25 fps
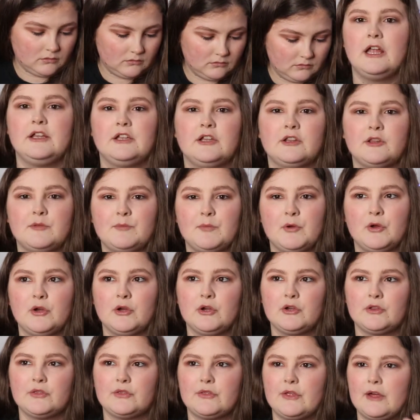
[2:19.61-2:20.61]
Another
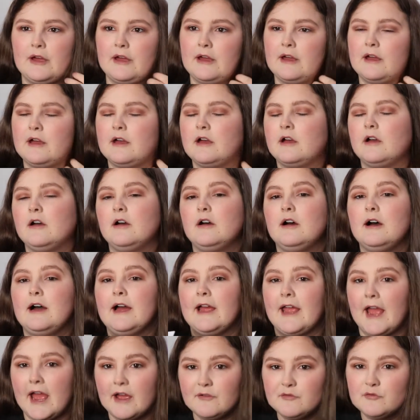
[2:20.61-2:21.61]
book that I
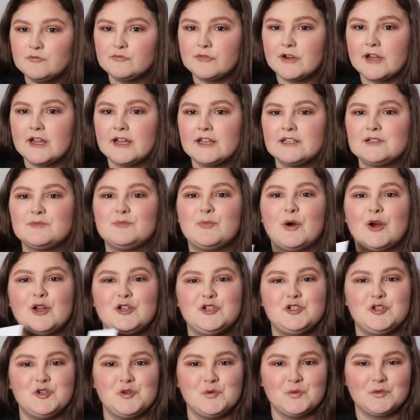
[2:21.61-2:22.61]
haven't read but I
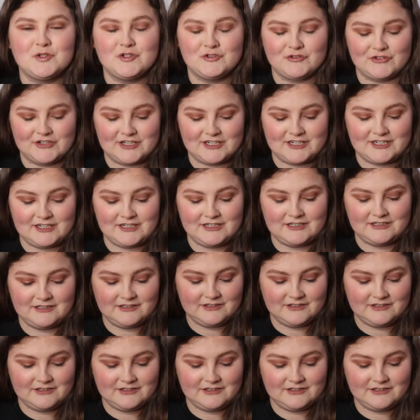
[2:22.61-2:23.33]
do want to read,